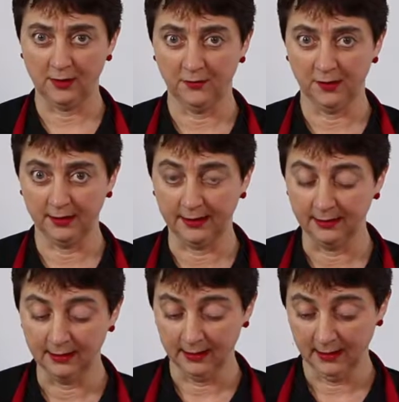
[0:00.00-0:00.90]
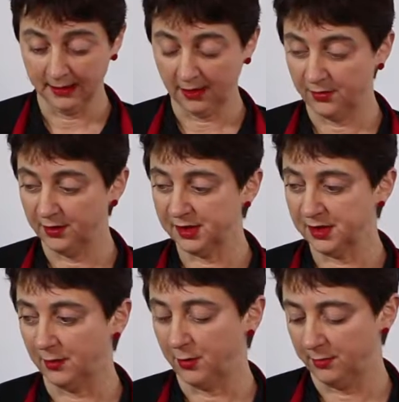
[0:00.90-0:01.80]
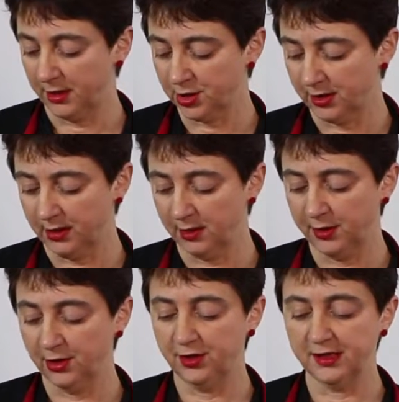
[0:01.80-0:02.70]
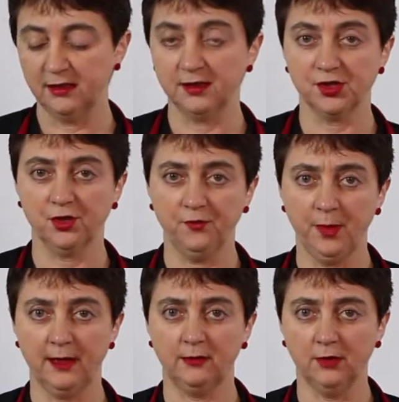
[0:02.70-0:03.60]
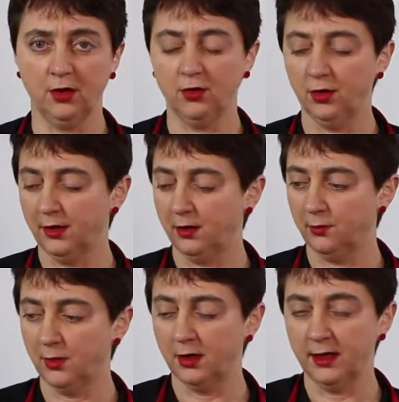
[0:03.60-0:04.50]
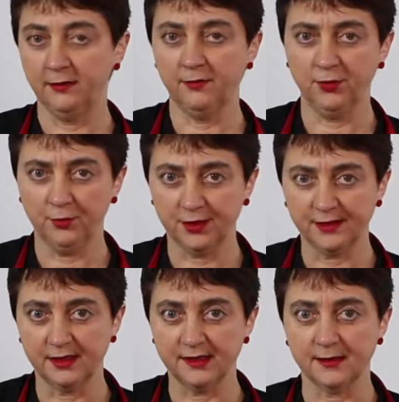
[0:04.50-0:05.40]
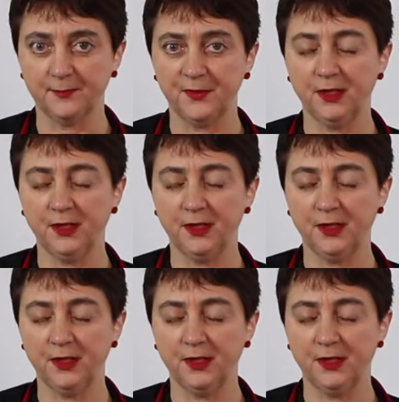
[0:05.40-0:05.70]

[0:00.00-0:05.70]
our filling. So for this step, I'm actually going to be using the soft paddle on my food processor.